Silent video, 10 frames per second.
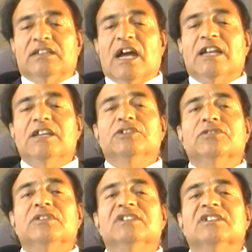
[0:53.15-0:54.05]
That
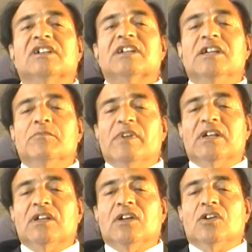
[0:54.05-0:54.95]
issue is the
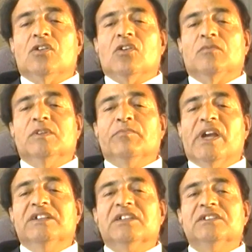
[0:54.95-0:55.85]
treatment of the
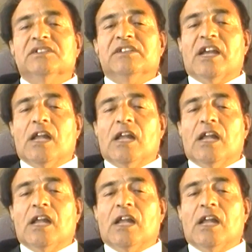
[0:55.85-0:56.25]
patients in the